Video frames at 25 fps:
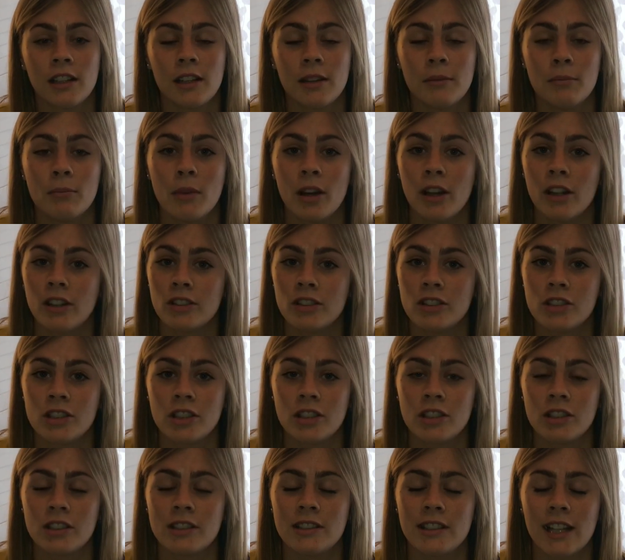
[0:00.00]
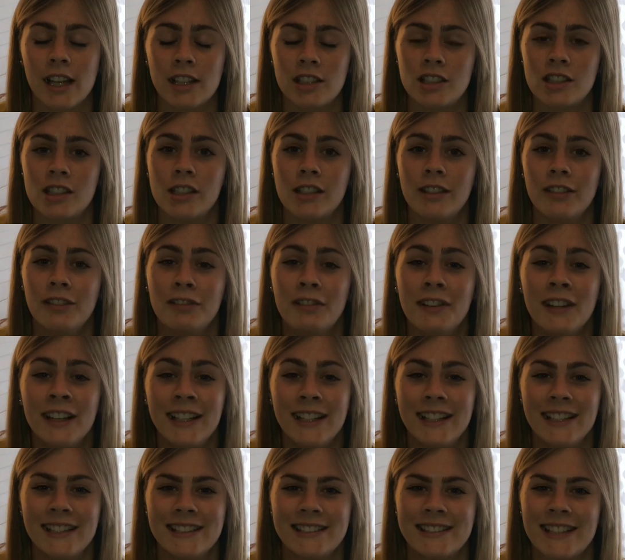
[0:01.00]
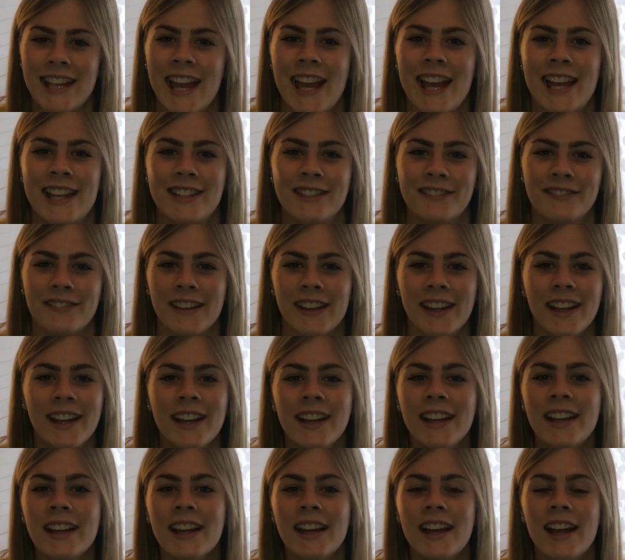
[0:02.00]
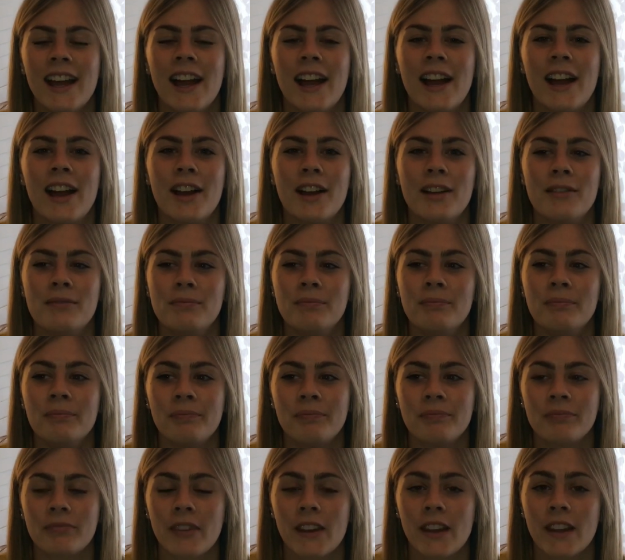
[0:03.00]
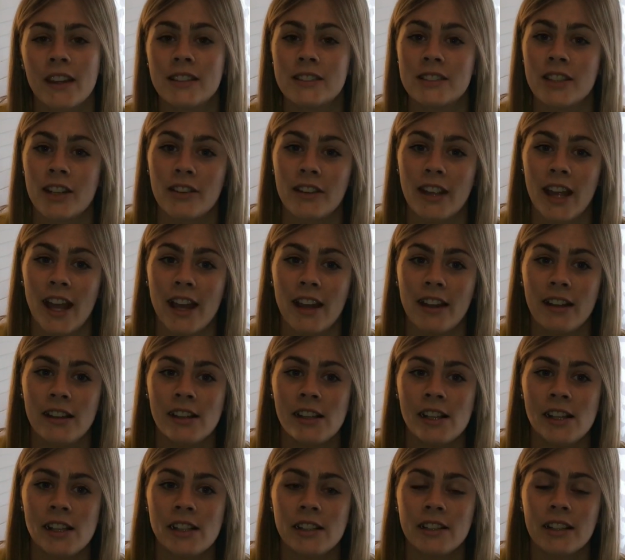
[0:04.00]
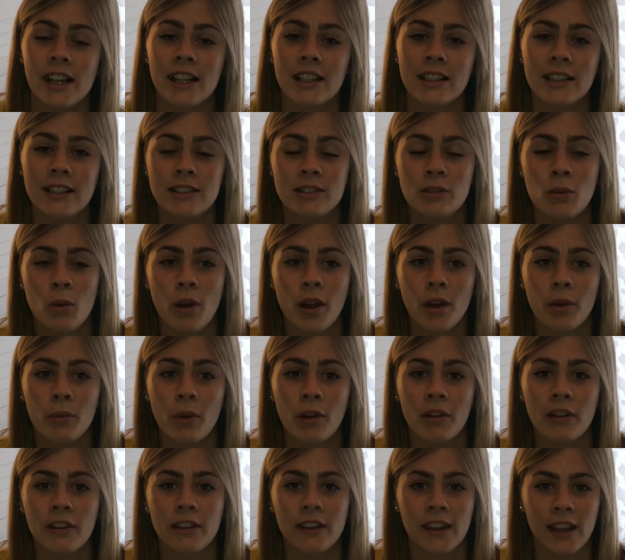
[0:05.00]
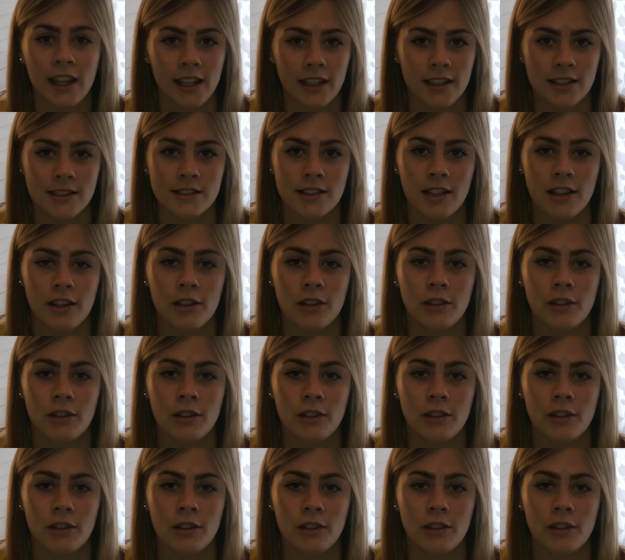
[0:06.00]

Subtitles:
much. She's actually really scared of it. So yeah, that is quite a worrying thing, so